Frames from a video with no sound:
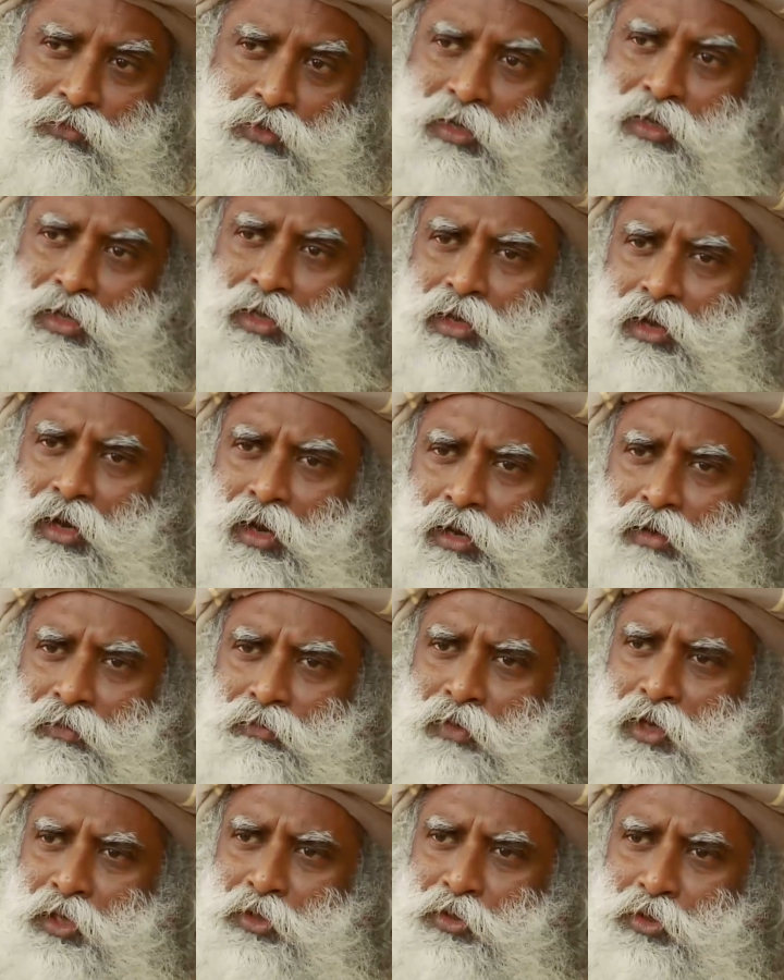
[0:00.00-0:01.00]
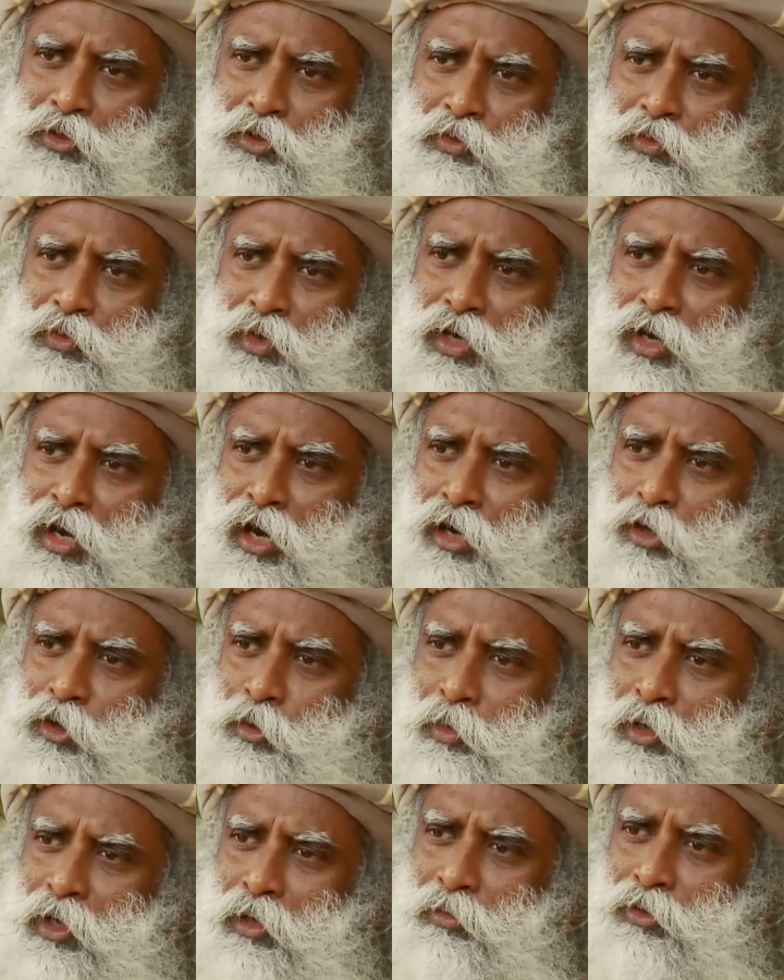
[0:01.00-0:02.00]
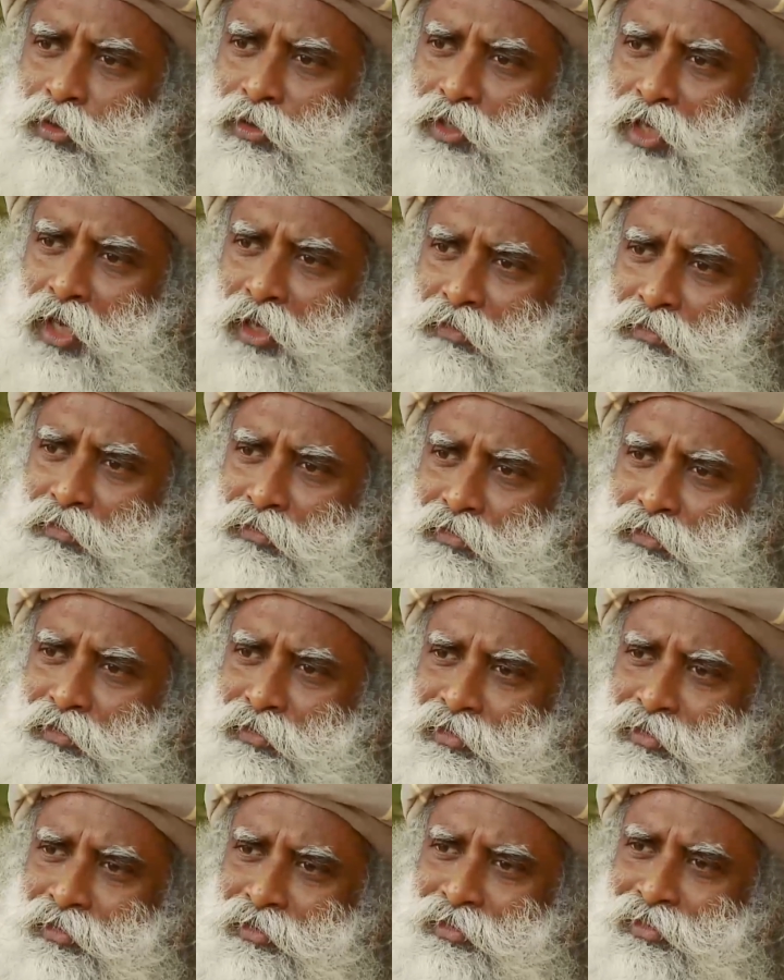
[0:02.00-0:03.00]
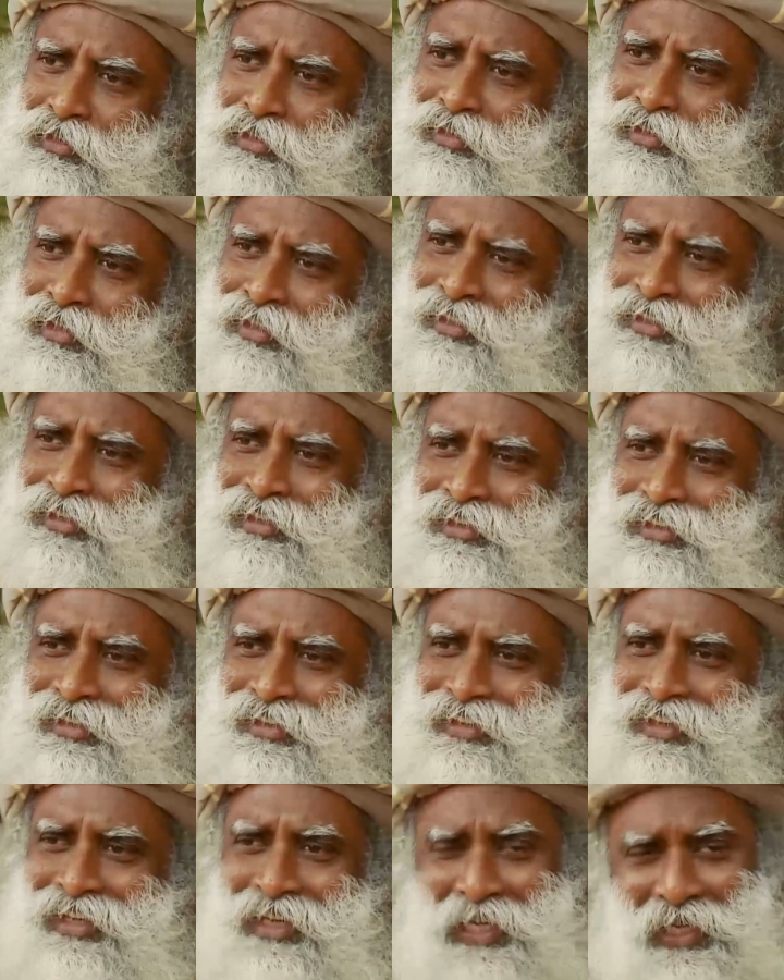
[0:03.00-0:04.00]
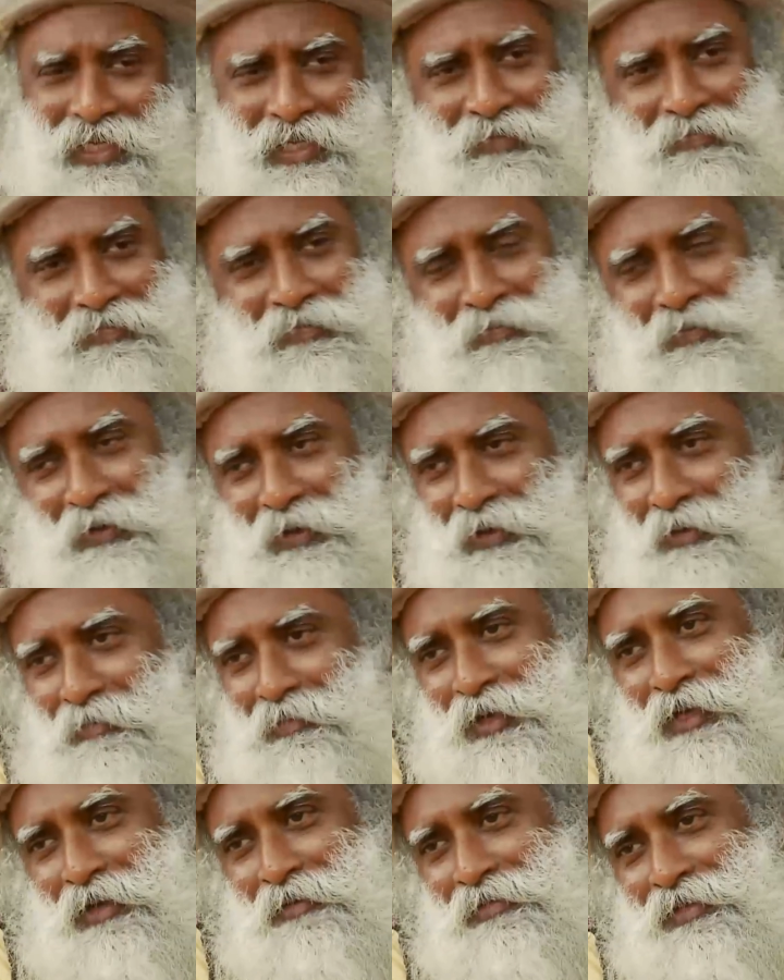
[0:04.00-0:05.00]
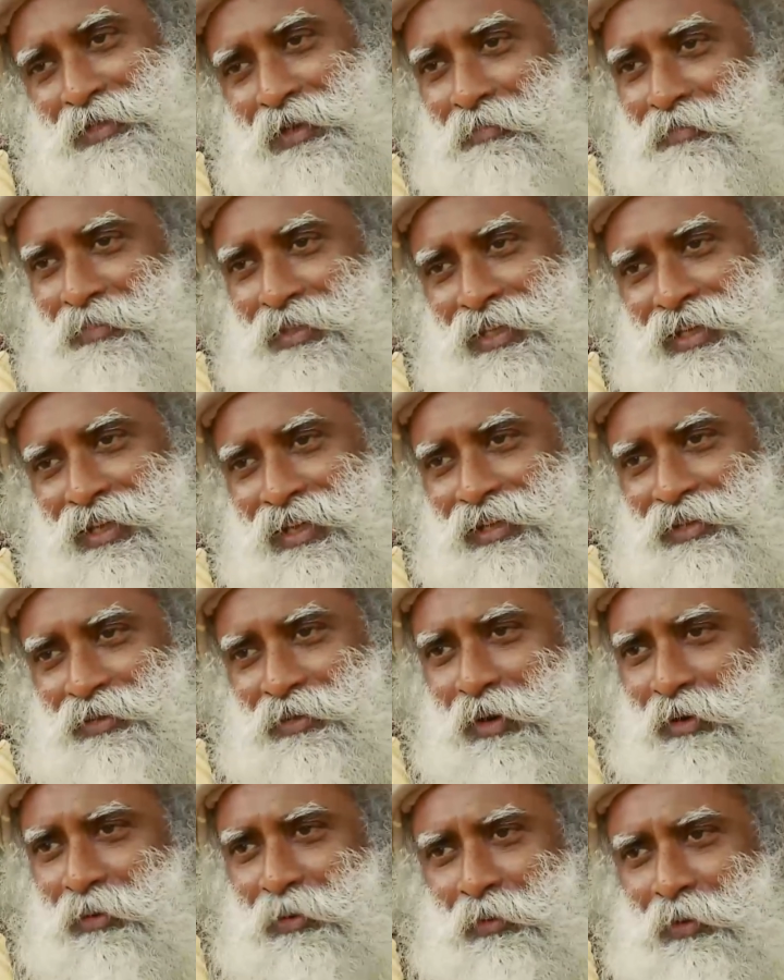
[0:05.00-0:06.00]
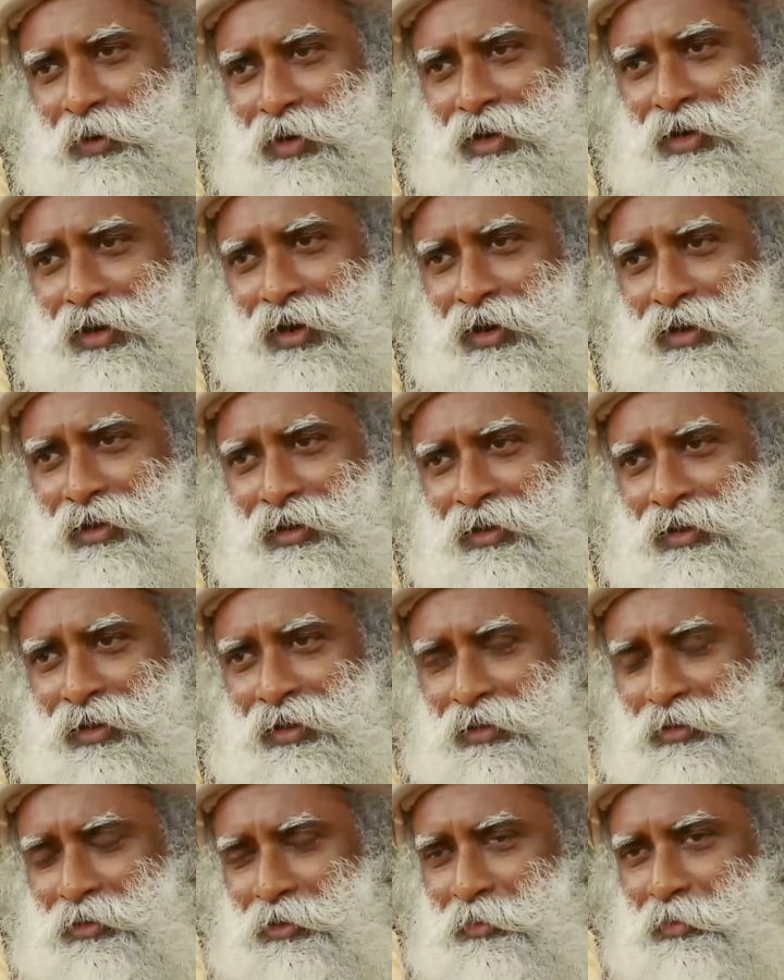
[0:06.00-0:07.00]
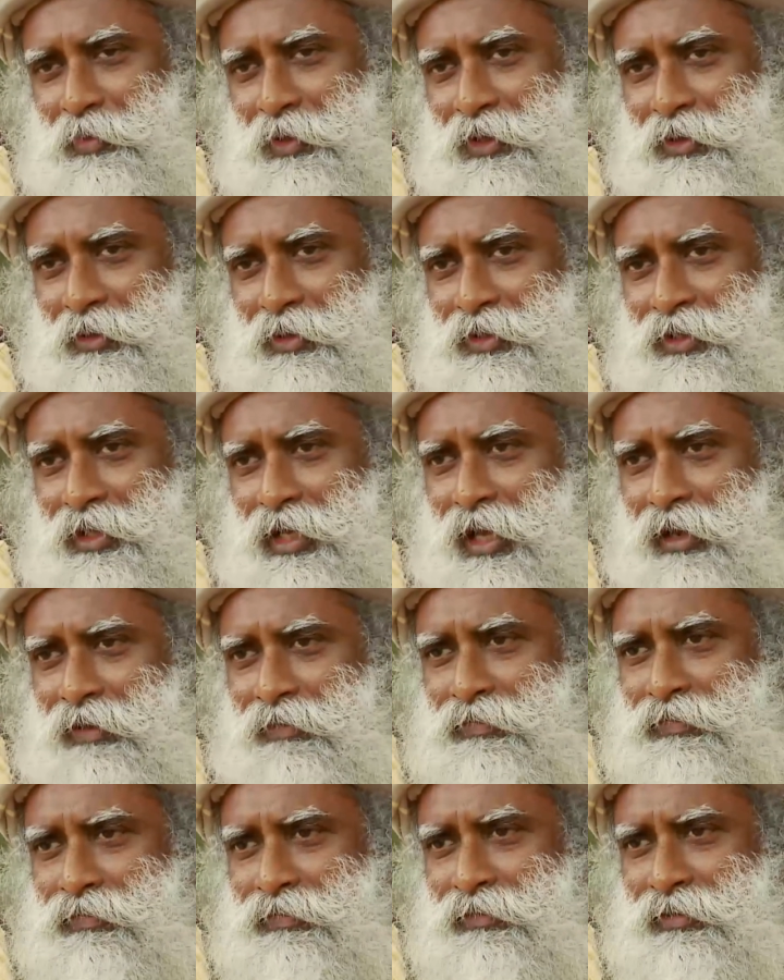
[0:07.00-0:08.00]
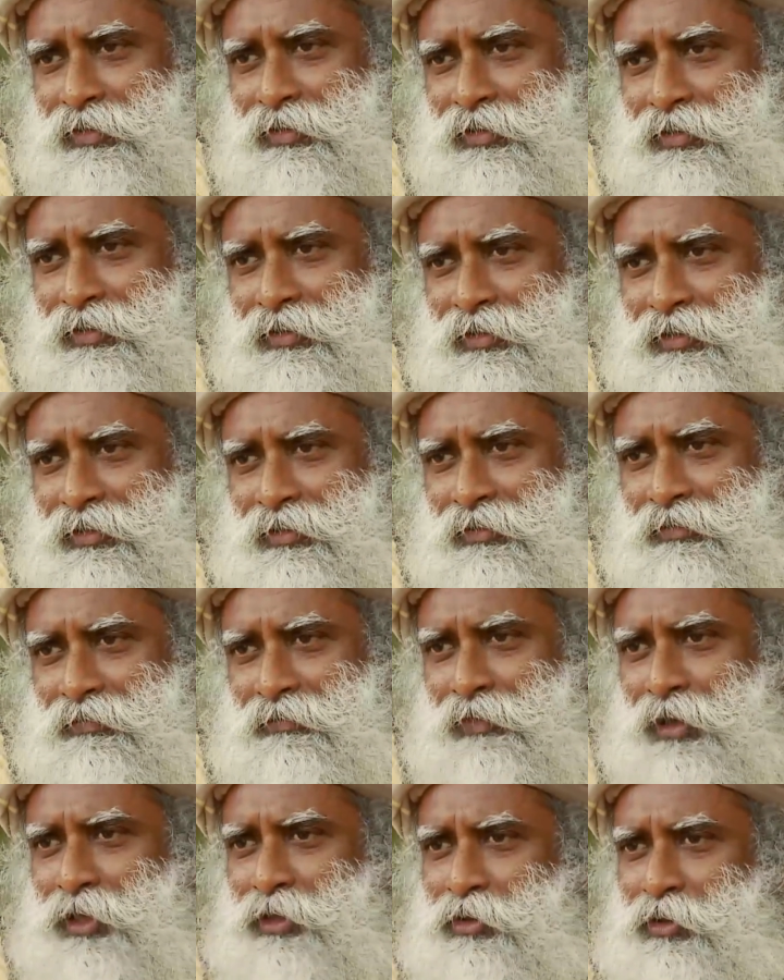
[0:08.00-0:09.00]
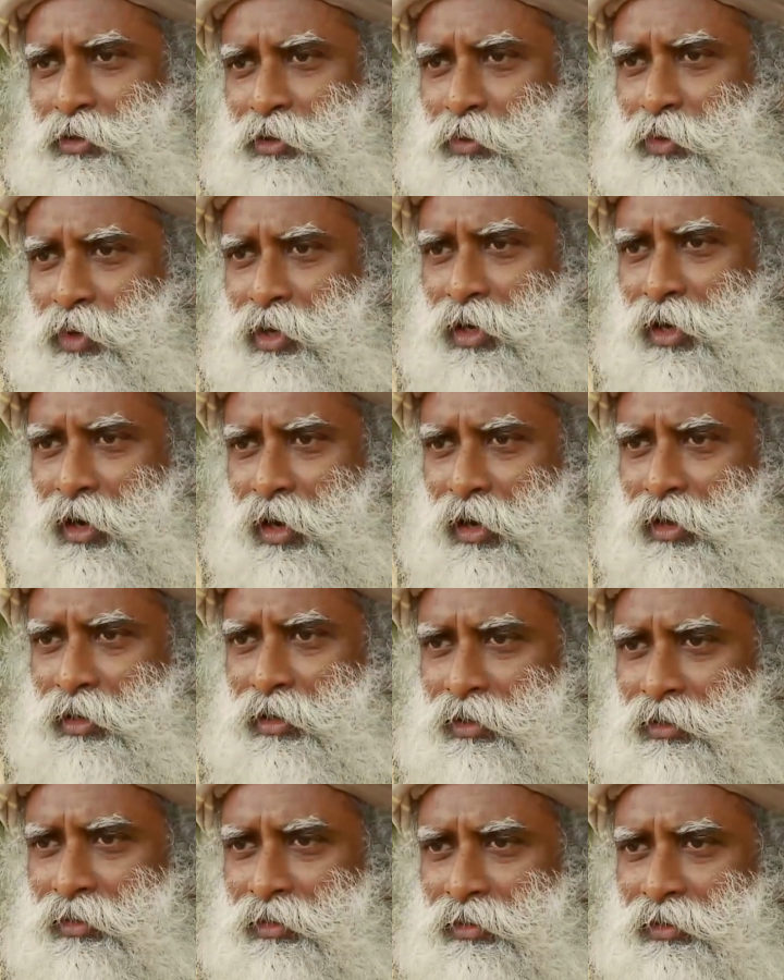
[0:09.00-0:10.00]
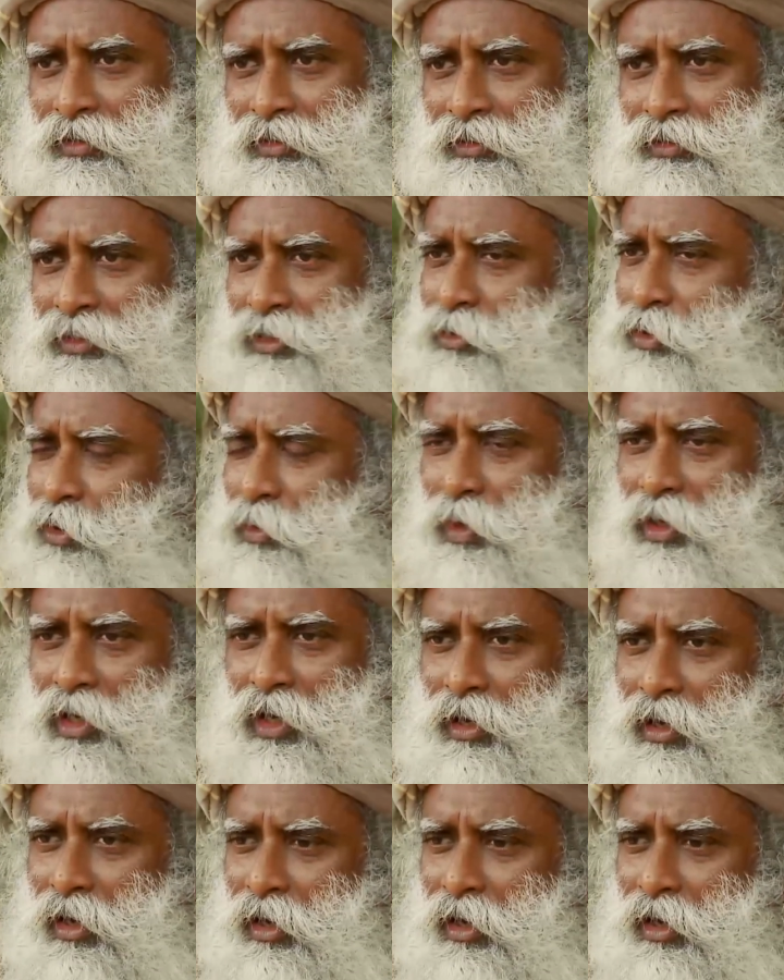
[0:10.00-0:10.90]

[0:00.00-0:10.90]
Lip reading: working hard, why should you work hard to become yourself? If you want to become something else, you have to work hard. To be yourself, why should you work hard? There's no working